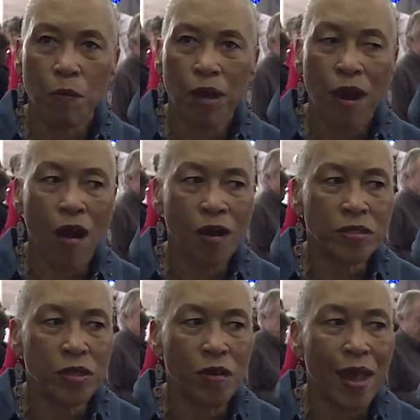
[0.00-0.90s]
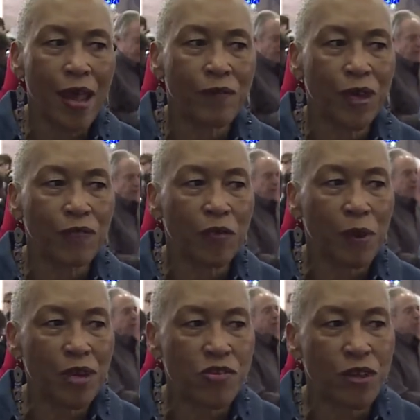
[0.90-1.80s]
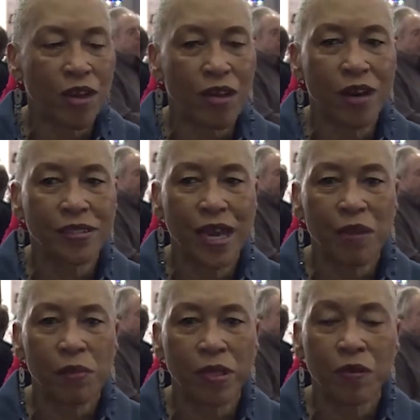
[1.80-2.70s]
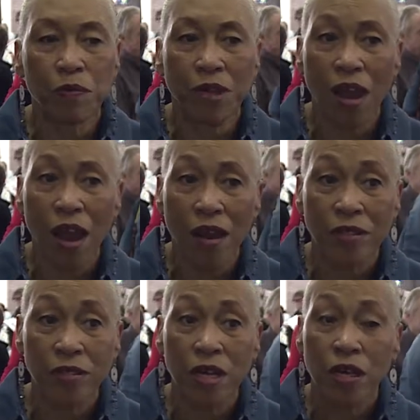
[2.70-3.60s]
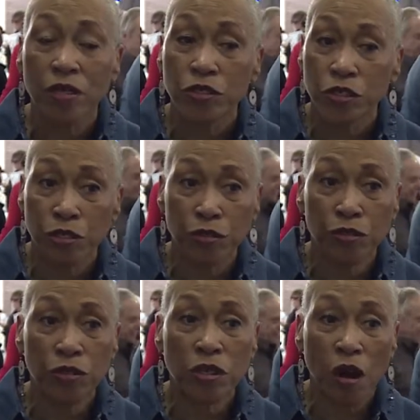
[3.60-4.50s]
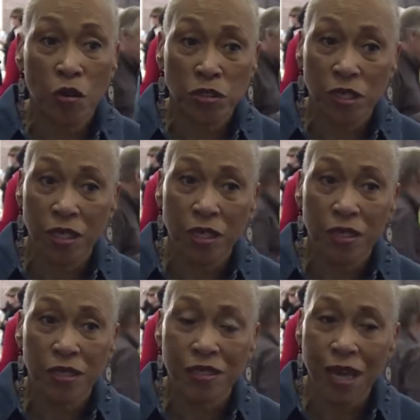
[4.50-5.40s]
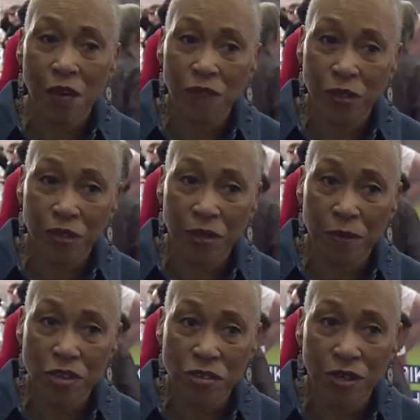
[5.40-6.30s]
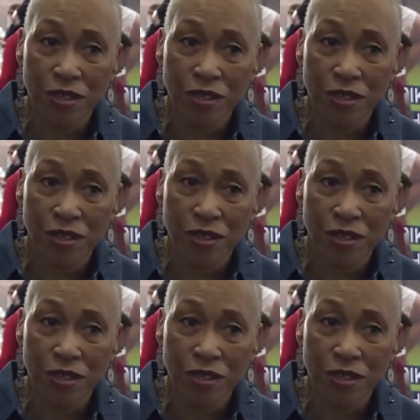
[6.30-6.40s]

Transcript: we also have information on our table in regards to COSA, the Southfield Commission